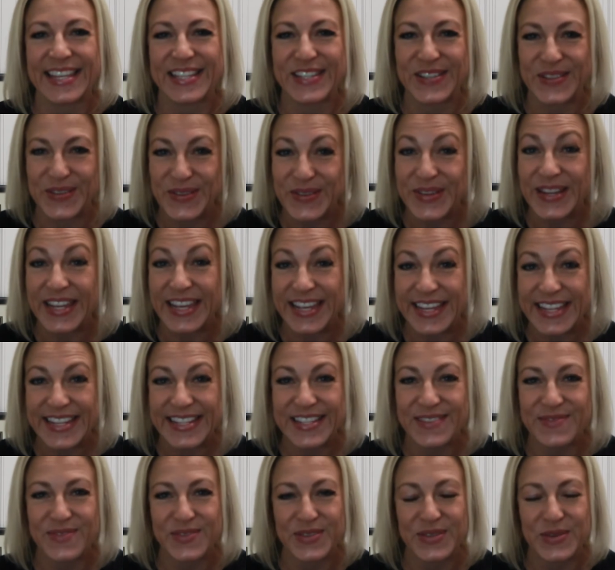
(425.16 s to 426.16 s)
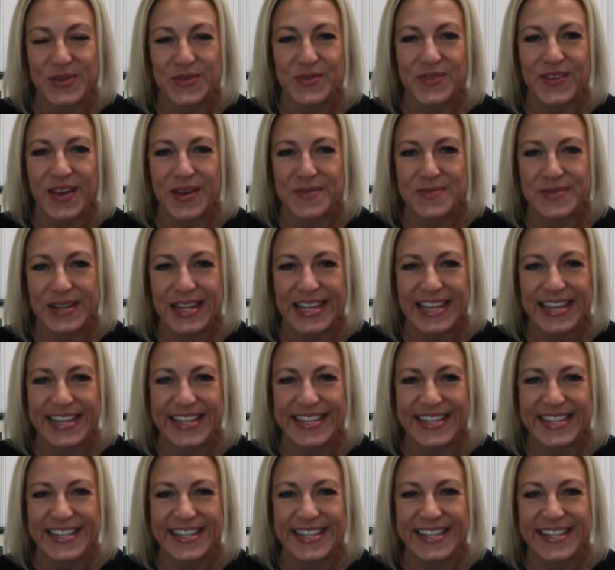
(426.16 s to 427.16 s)
that you need for your
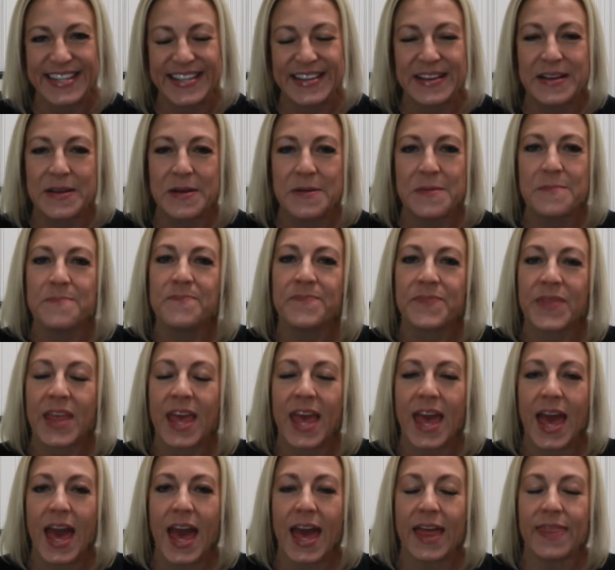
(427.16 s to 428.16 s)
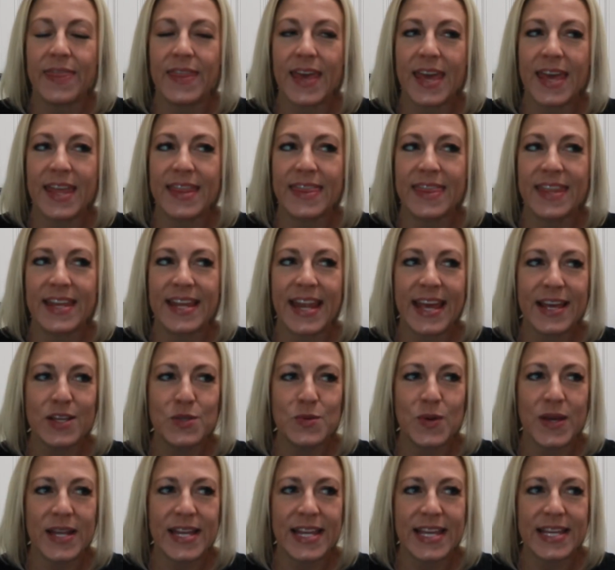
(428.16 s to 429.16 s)
family. And then the
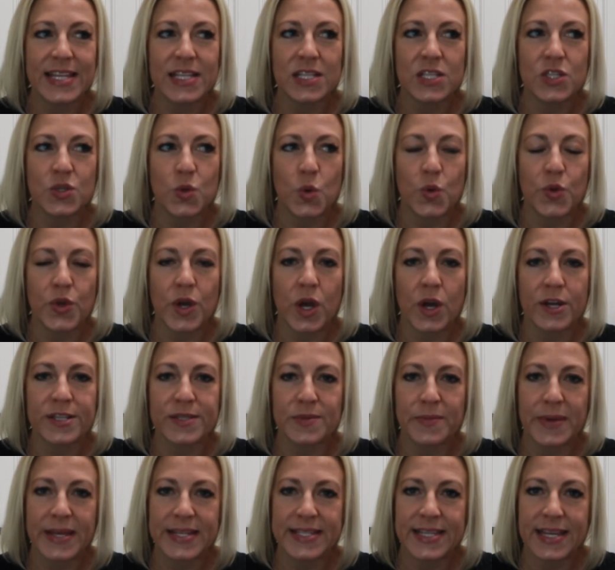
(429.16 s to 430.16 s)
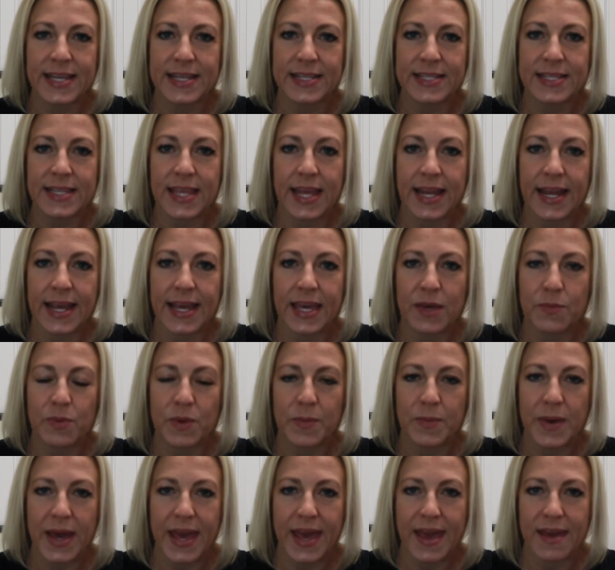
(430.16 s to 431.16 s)
next one is all the cosmetics that I keep
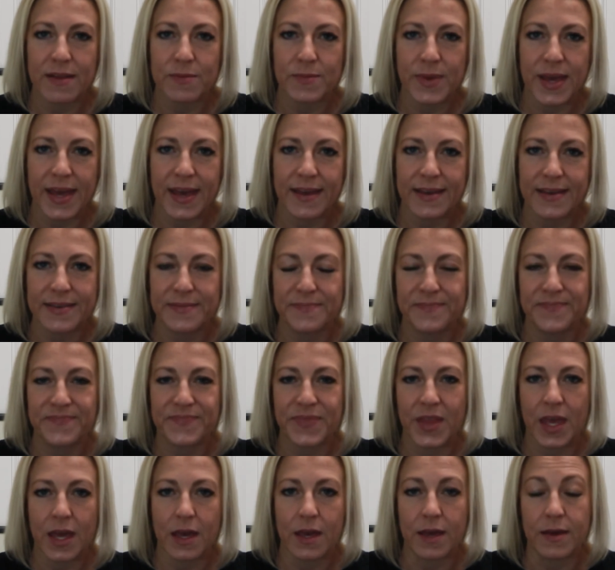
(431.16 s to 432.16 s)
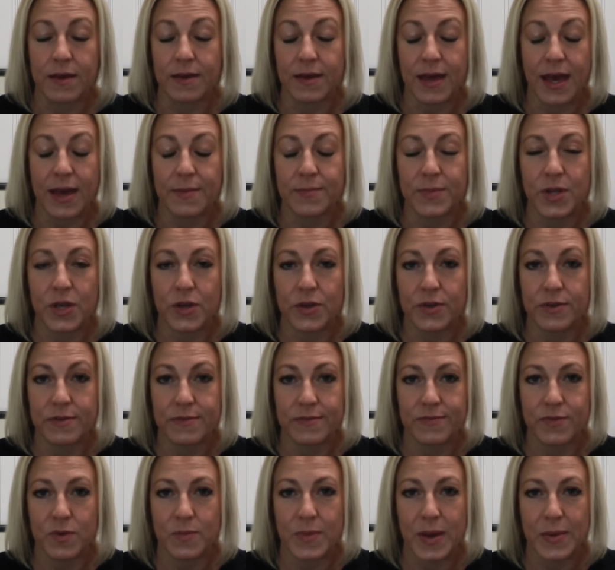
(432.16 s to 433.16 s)
in my handbag. I'm
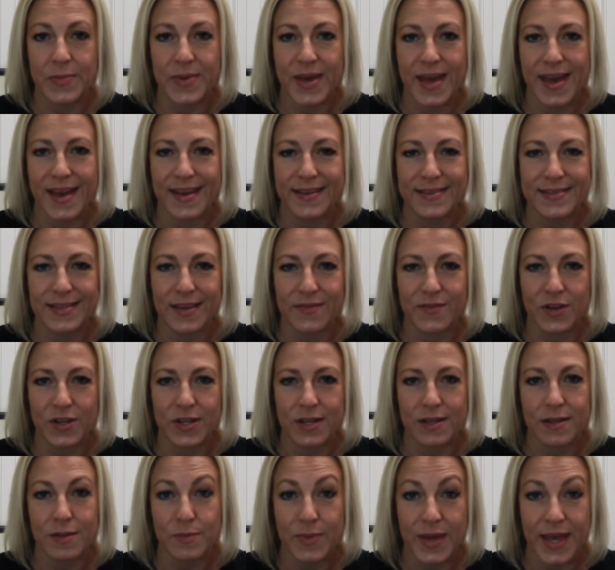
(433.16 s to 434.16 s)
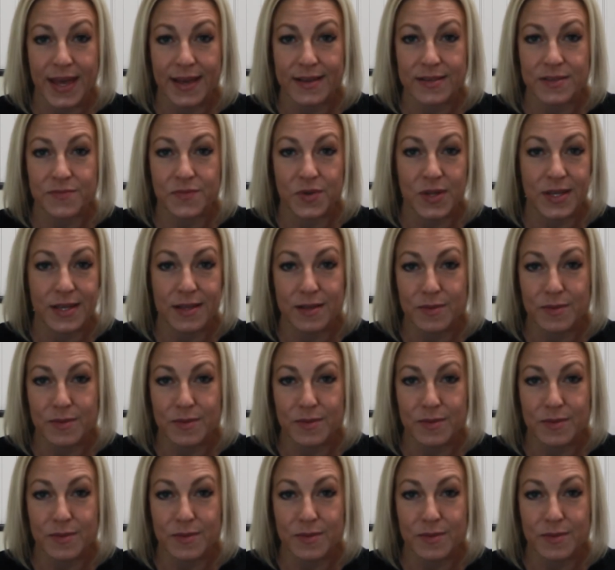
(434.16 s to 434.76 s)
known for my bags. I've got little bags